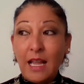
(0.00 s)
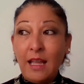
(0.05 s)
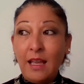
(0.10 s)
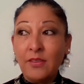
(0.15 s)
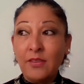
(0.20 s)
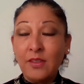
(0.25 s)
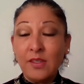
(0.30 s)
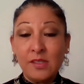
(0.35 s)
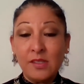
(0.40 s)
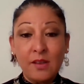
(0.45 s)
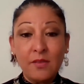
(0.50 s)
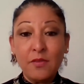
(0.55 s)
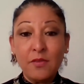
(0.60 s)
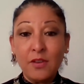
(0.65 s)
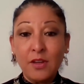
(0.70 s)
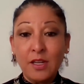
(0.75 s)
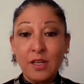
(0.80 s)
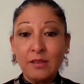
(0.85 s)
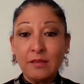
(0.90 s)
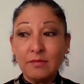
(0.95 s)
And the
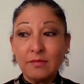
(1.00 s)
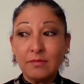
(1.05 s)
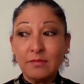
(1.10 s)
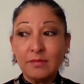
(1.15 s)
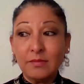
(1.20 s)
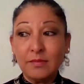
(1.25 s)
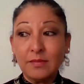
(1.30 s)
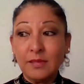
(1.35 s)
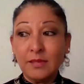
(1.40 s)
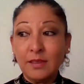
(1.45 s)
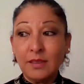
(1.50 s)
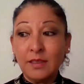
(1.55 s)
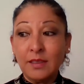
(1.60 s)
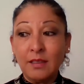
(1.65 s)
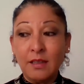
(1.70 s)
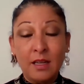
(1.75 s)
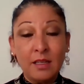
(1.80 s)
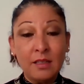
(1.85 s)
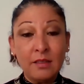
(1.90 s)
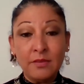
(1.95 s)
suffering
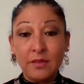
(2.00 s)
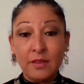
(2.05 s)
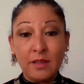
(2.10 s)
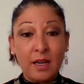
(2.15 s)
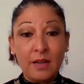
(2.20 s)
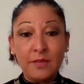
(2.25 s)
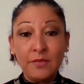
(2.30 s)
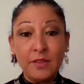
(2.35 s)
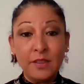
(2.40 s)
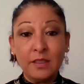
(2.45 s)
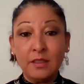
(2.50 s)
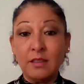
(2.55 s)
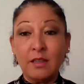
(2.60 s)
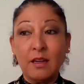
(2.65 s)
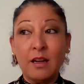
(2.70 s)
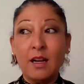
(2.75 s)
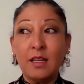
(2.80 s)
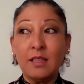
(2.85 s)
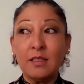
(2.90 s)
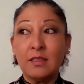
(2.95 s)
can often
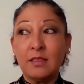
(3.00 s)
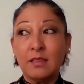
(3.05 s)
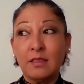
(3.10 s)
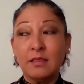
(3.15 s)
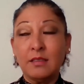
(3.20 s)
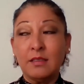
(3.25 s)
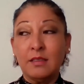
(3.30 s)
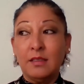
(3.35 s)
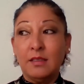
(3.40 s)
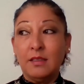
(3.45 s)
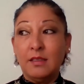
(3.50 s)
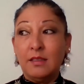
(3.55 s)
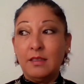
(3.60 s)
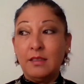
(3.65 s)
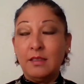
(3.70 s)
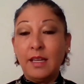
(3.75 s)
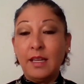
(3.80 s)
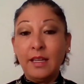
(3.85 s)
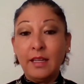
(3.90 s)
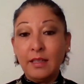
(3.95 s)
cause
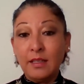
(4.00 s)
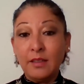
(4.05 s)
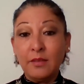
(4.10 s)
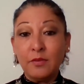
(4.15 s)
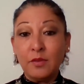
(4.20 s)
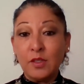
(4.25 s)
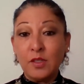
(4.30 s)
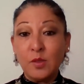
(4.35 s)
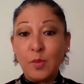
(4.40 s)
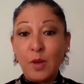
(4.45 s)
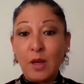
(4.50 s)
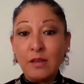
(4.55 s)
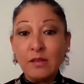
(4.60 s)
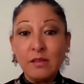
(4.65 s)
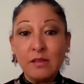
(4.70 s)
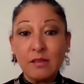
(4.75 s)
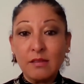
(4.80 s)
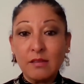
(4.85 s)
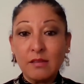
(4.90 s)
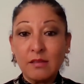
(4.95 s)
negative
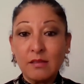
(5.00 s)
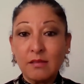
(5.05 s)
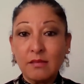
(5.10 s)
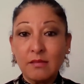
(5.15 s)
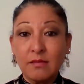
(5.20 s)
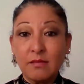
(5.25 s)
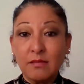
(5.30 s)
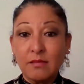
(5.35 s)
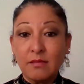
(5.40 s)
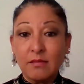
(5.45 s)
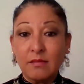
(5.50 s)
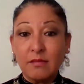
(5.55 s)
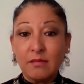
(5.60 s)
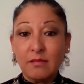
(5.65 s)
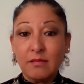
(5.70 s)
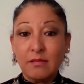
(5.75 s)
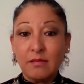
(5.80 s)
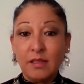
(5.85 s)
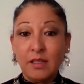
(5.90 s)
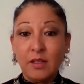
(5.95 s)
responses.
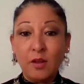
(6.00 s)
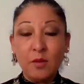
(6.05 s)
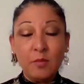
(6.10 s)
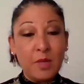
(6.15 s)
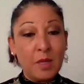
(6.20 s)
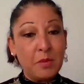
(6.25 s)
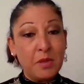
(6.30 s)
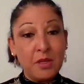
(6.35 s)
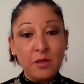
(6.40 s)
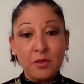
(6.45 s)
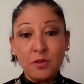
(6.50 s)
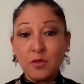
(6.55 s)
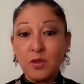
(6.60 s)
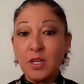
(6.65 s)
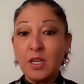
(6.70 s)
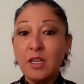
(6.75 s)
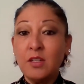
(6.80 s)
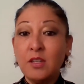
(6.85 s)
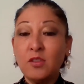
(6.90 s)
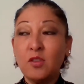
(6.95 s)
Maybe they're
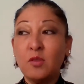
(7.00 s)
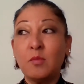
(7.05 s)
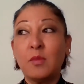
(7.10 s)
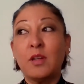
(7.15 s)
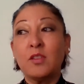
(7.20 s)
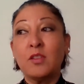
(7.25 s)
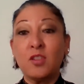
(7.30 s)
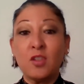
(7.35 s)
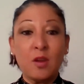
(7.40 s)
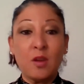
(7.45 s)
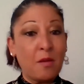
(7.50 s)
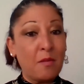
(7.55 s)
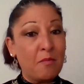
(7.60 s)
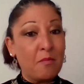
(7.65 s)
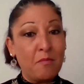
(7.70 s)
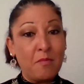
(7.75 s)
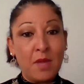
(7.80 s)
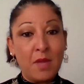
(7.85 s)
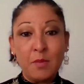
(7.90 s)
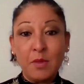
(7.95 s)
drinking too much.
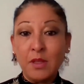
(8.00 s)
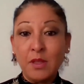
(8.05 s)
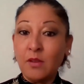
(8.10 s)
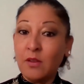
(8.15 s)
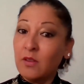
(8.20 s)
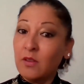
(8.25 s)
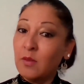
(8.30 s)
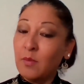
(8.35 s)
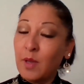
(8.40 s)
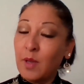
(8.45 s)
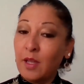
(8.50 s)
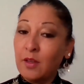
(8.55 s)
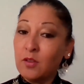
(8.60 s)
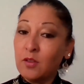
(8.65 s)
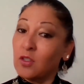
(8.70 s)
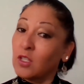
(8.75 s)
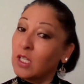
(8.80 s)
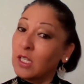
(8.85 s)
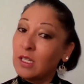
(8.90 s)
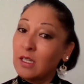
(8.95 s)
Maybe they're in the
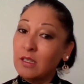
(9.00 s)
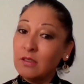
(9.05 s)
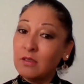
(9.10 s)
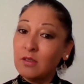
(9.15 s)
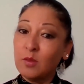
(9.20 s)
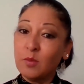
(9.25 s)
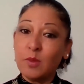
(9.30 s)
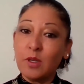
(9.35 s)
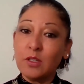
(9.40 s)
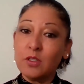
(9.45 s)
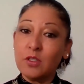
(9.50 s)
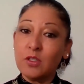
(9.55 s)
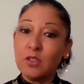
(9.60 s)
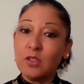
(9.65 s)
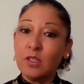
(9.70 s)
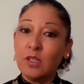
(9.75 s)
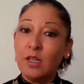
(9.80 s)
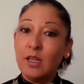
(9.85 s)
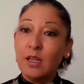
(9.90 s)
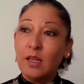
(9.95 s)
pantry eating too
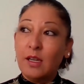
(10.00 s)
much.